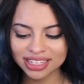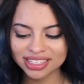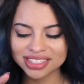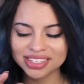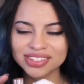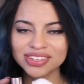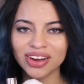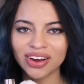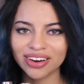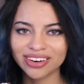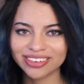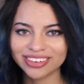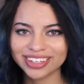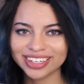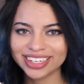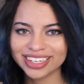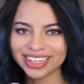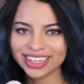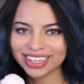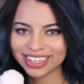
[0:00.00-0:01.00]
This is
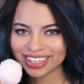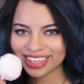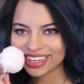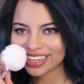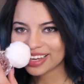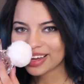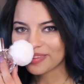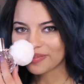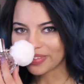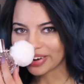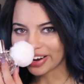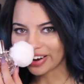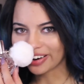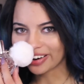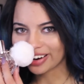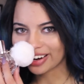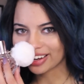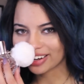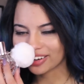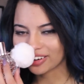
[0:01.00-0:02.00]
Ari by
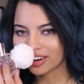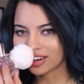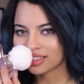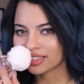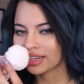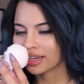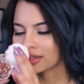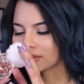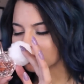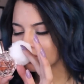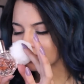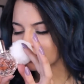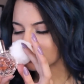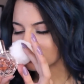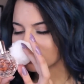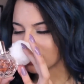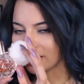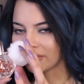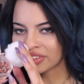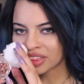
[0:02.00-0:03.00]
Ariana Grande.
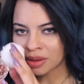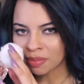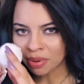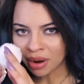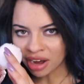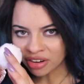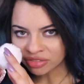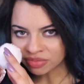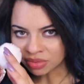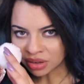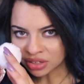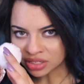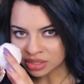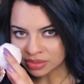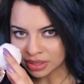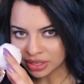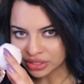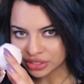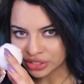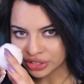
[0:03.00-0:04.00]
Even the puffball
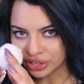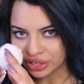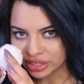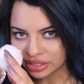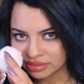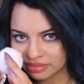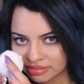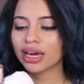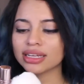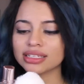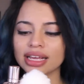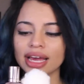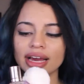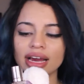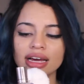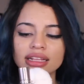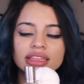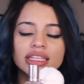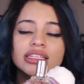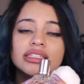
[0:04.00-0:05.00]
smells good. Guys, I
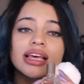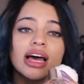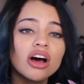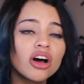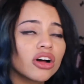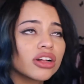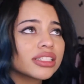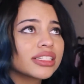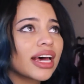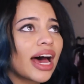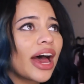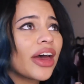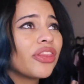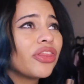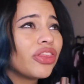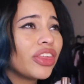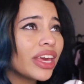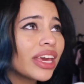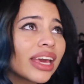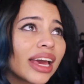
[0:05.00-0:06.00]
got this at Ulta.
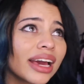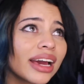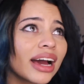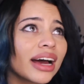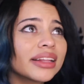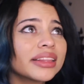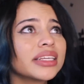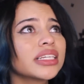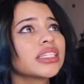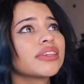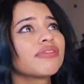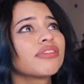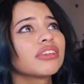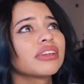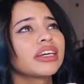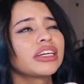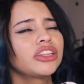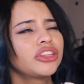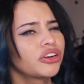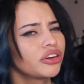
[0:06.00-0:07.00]
I think I got this for
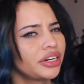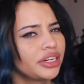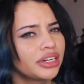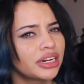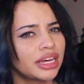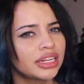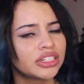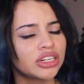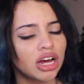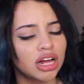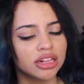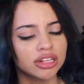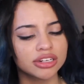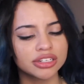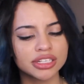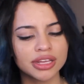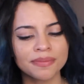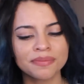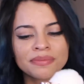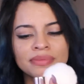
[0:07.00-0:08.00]
like
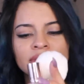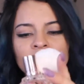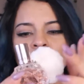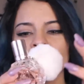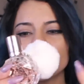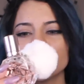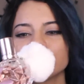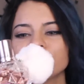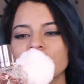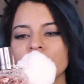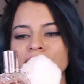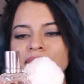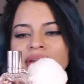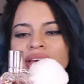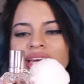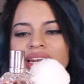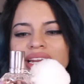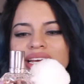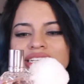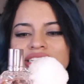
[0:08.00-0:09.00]
$39, which I
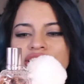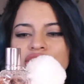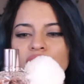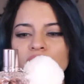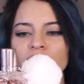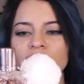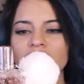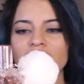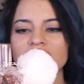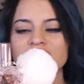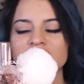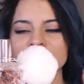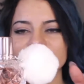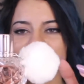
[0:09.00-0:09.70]
mean is an okay